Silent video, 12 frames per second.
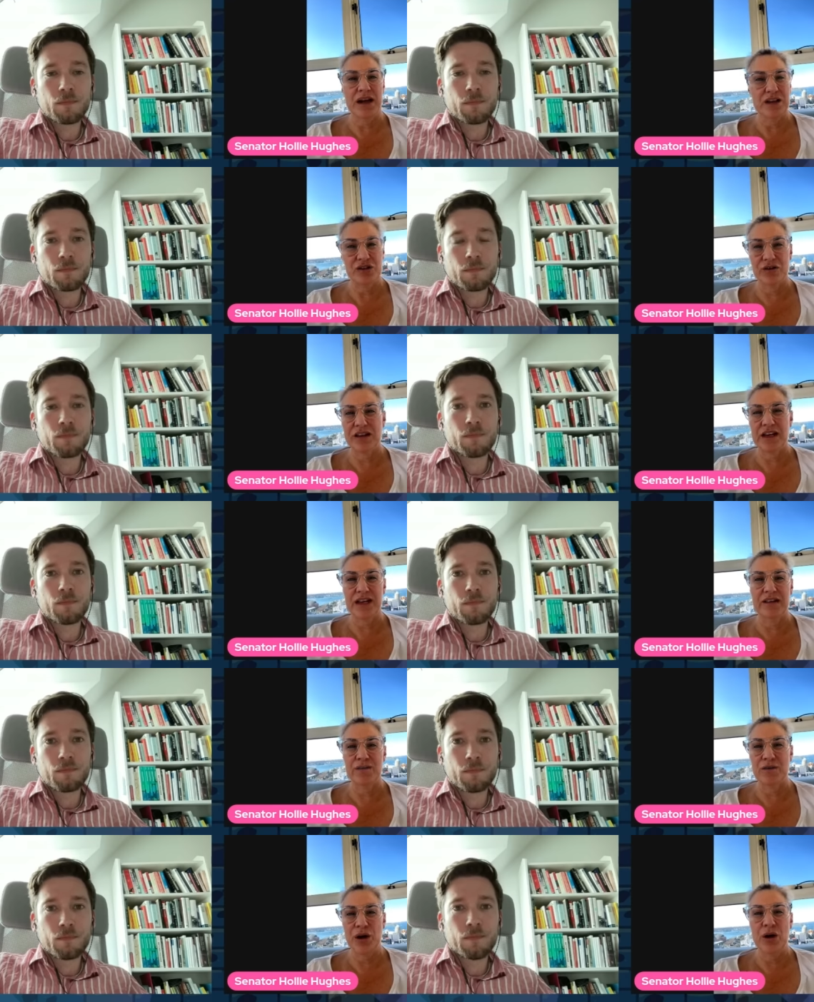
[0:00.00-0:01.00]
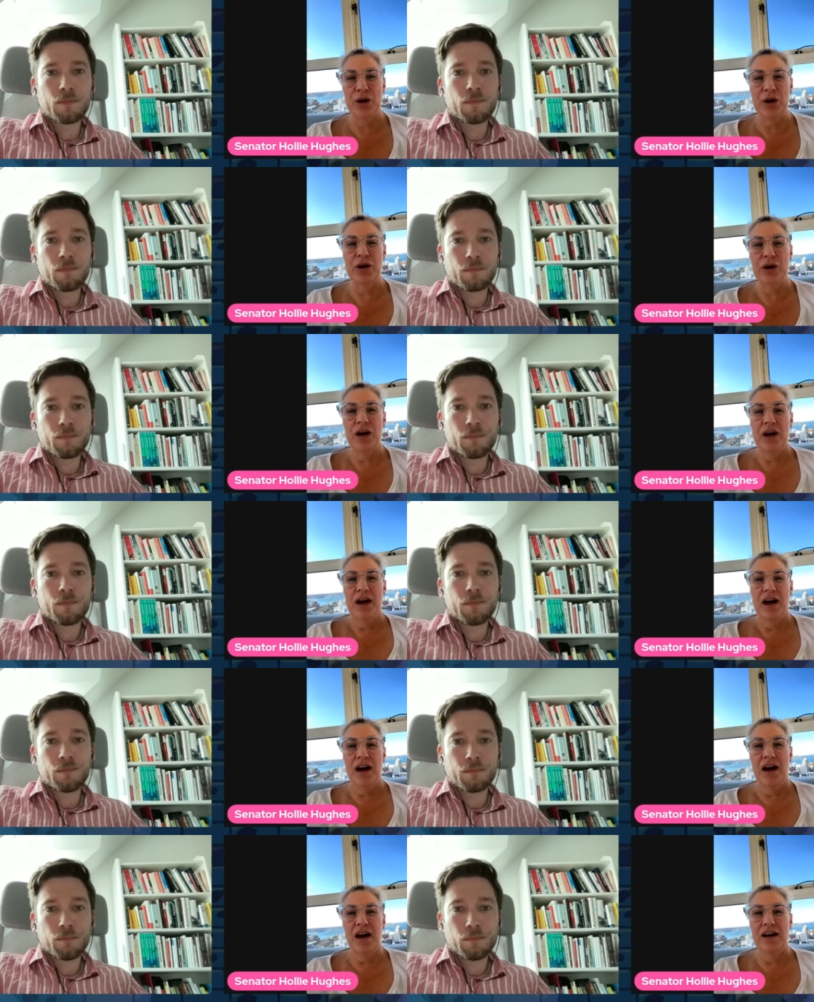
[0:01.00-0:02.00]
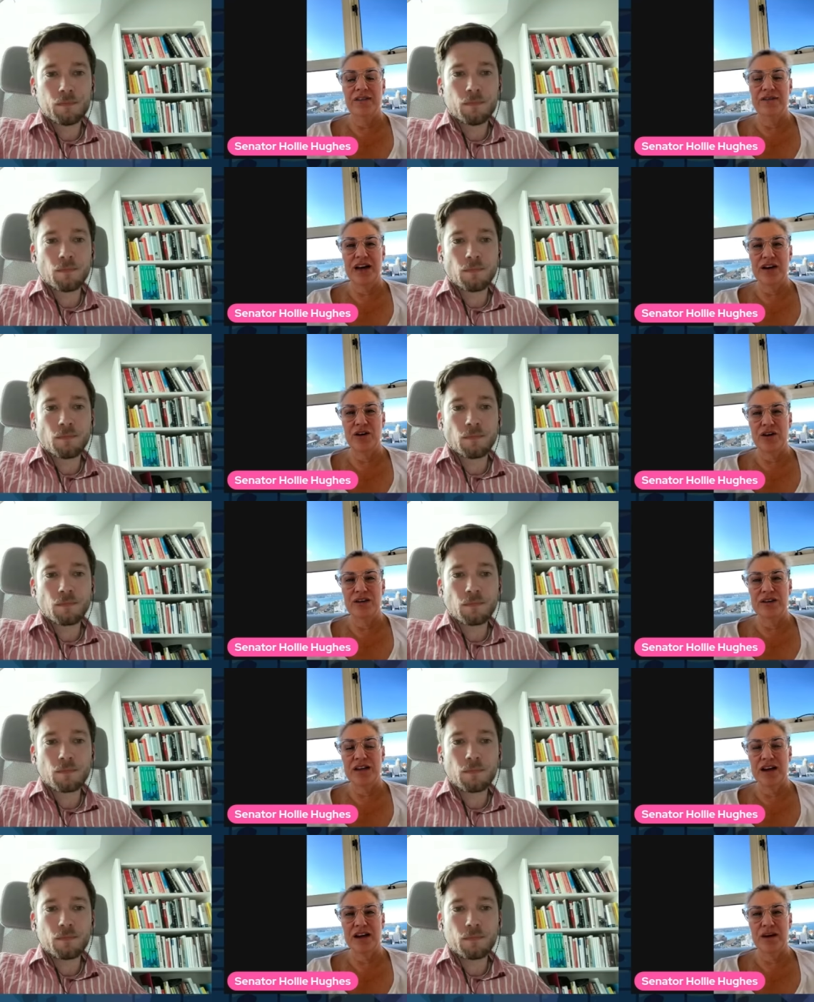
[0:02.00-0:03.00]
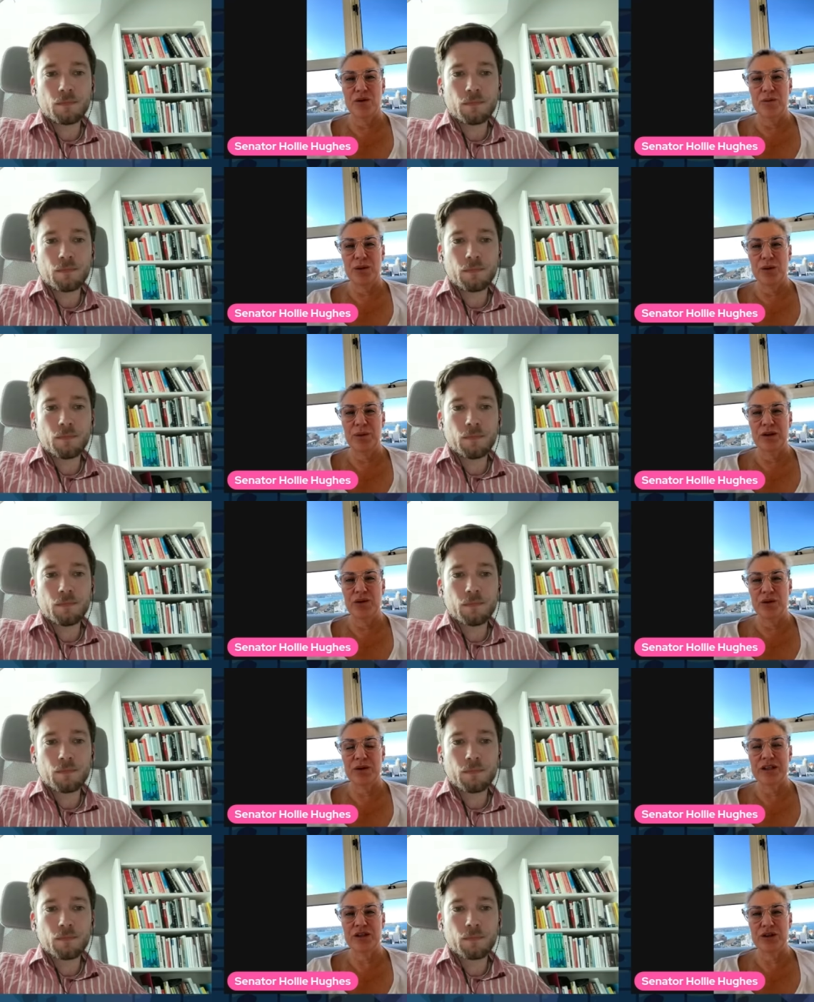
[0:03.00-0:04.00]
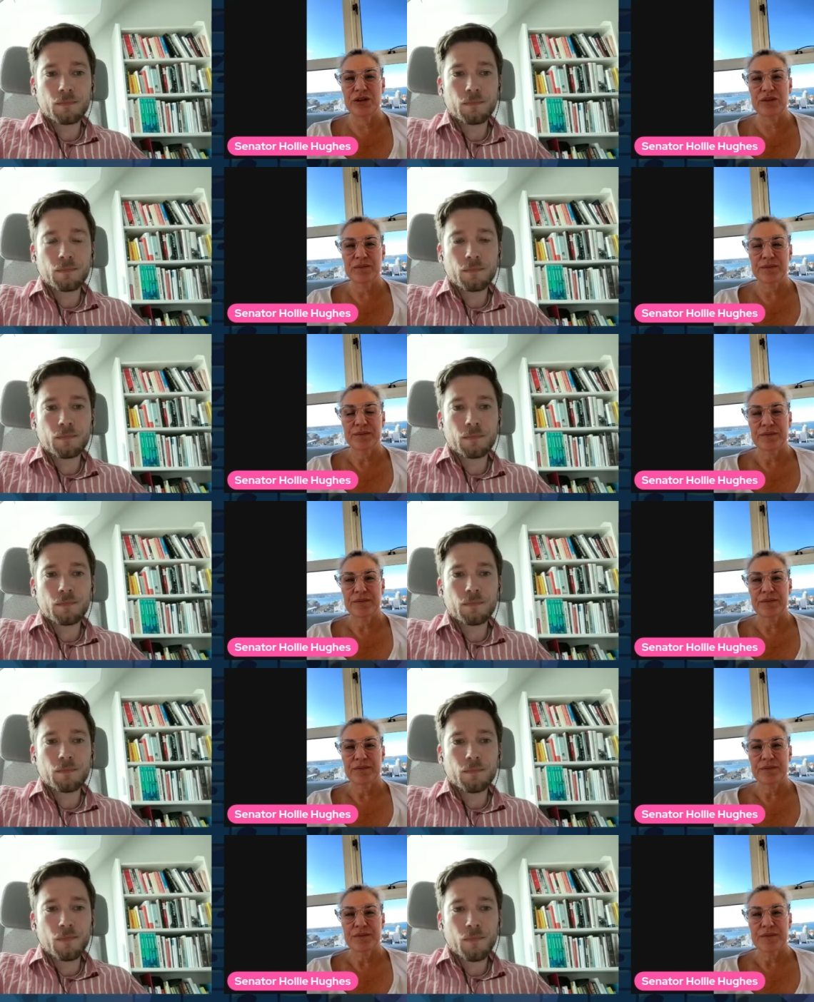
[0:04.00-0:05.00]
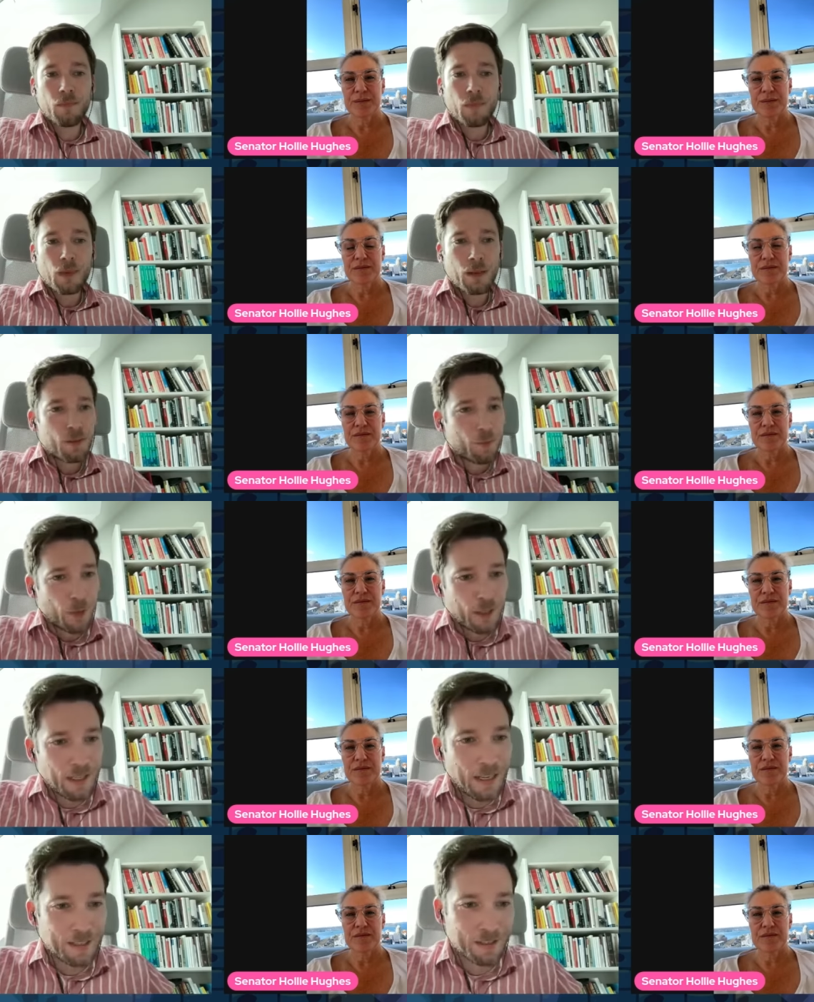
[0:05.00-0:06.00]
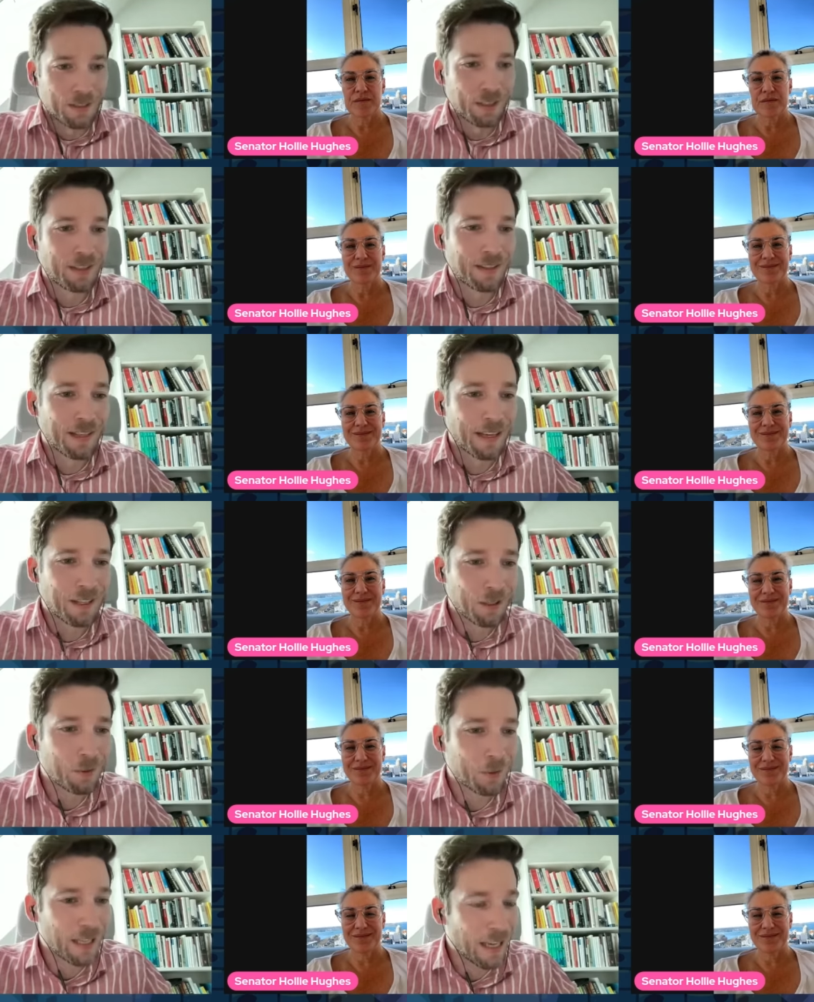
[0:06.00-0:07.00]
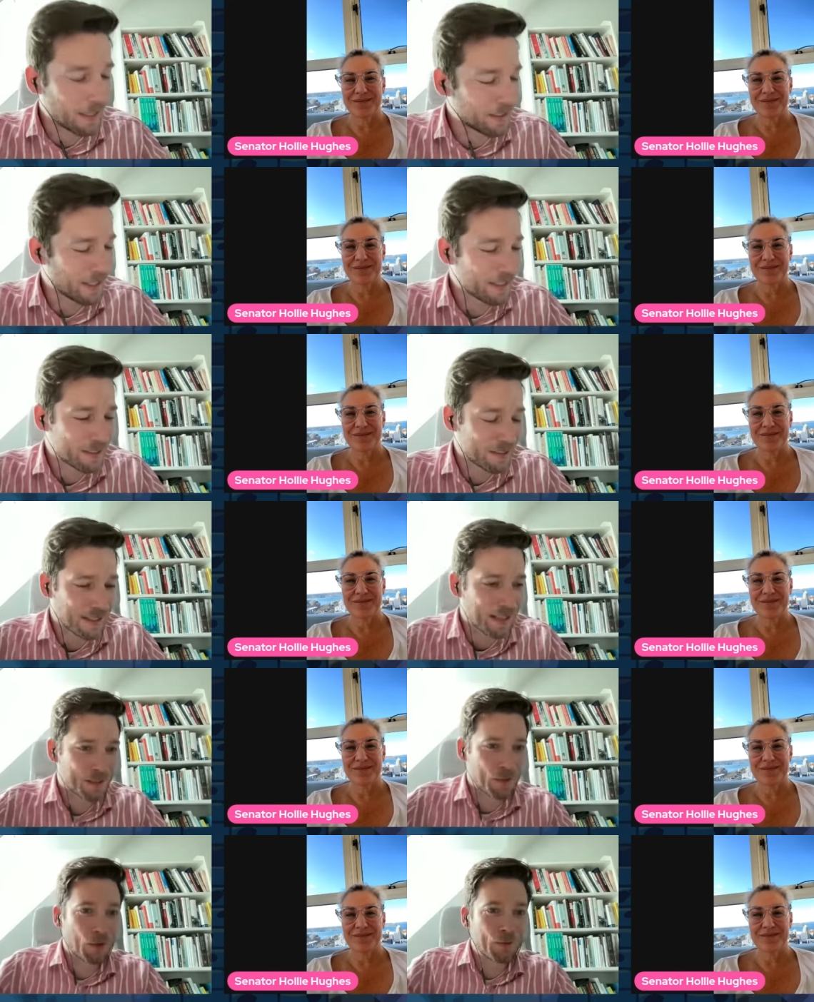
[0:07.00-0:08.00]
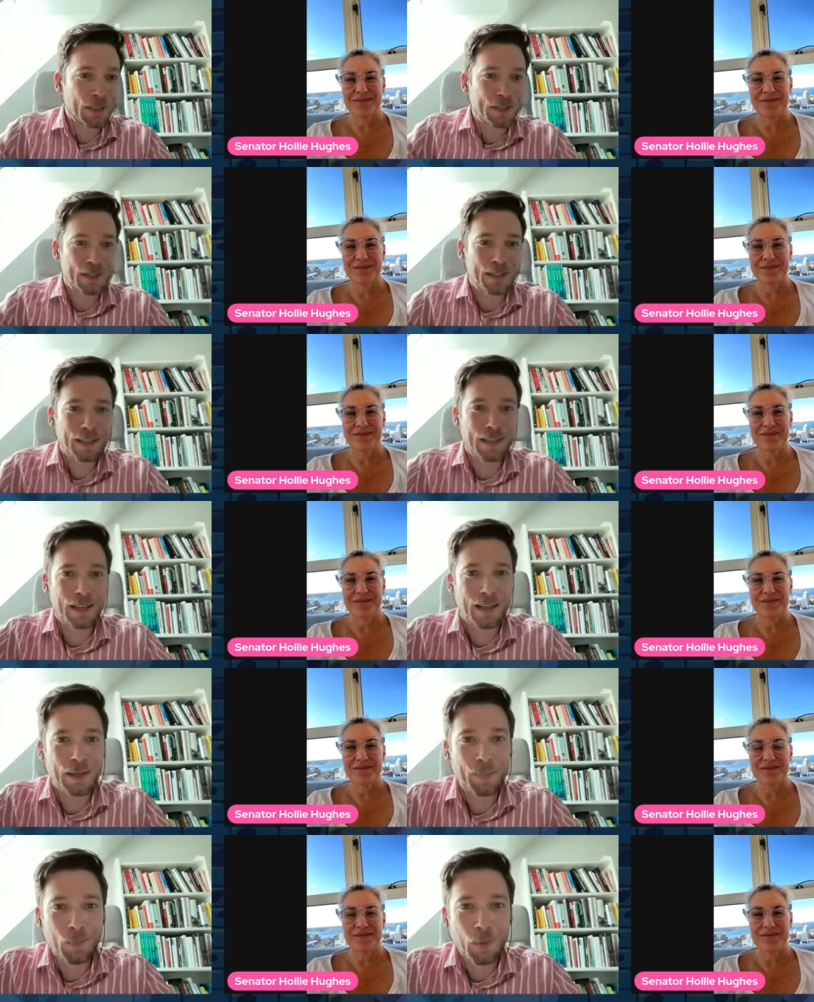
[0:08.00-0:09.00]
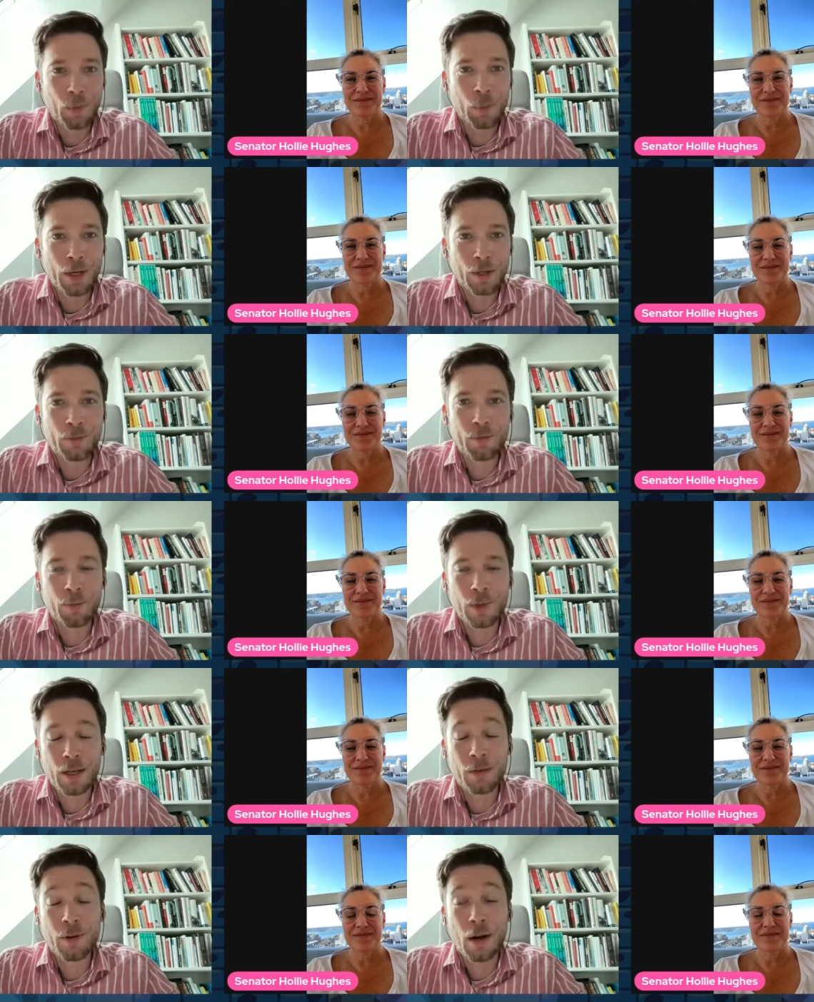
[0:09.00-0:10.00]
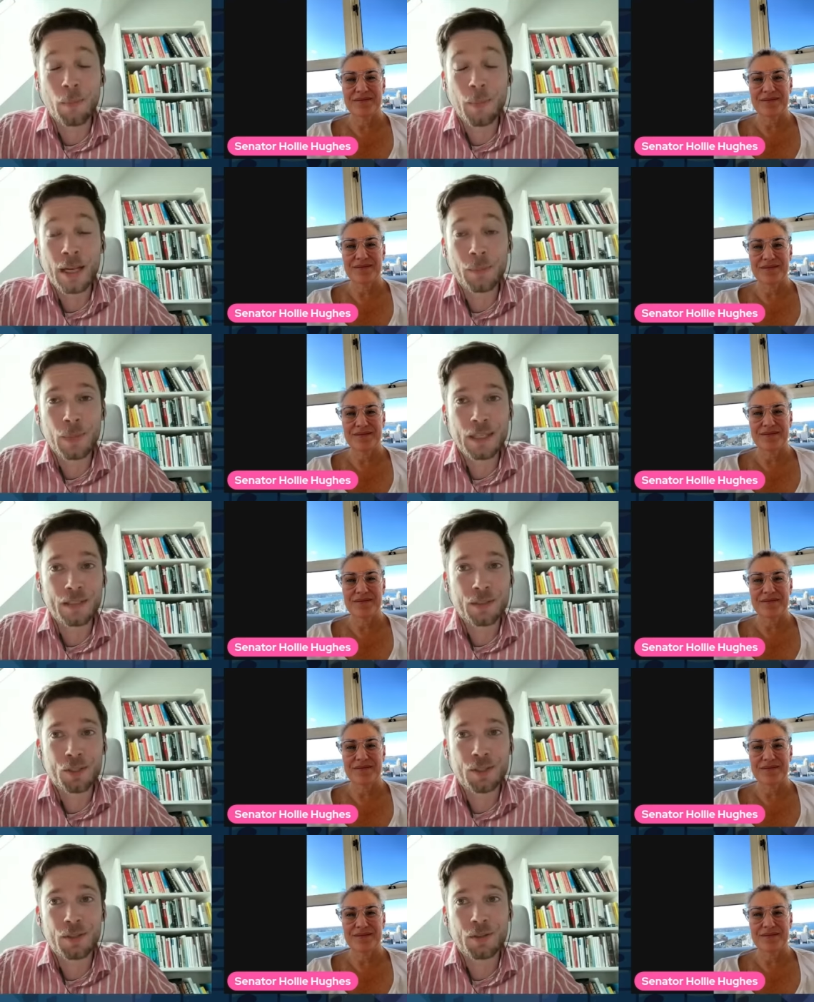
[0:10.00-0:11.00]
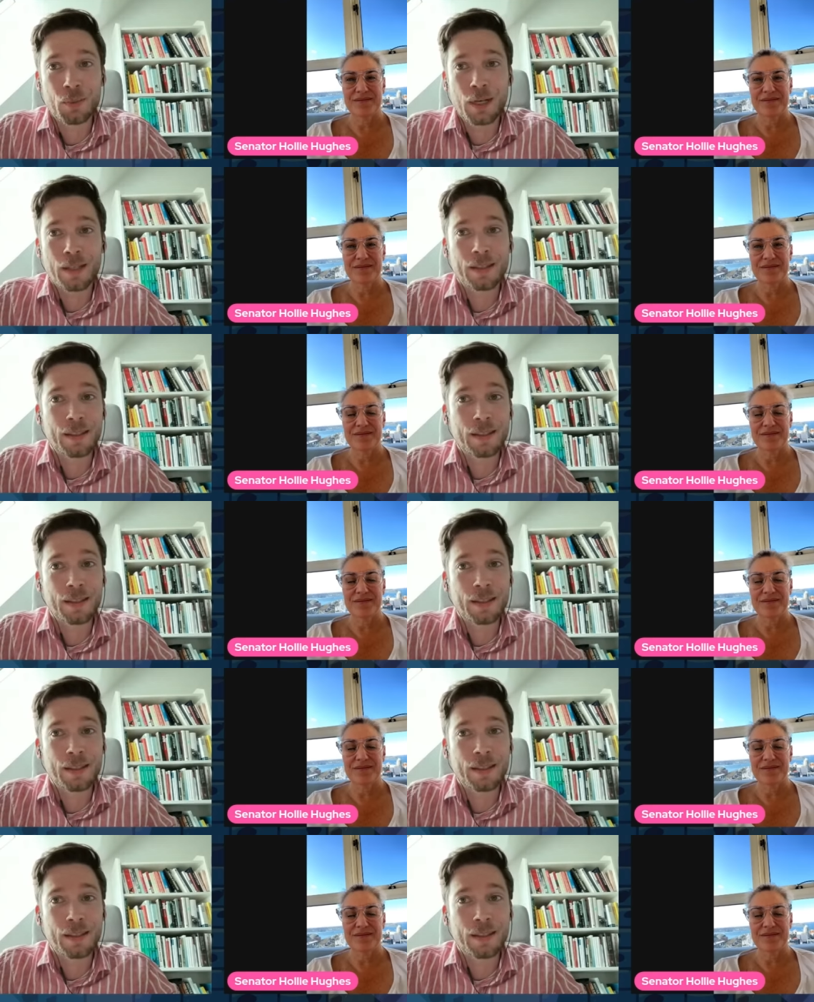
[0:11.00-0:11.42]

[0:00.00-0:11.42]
Speaker 1: make sure you let them know uh, if they don't uh, get on board with your issue.
Speaker 2: Fantastic, thank you. Yeah, that's that's obviously um, one of one of our main messages as well.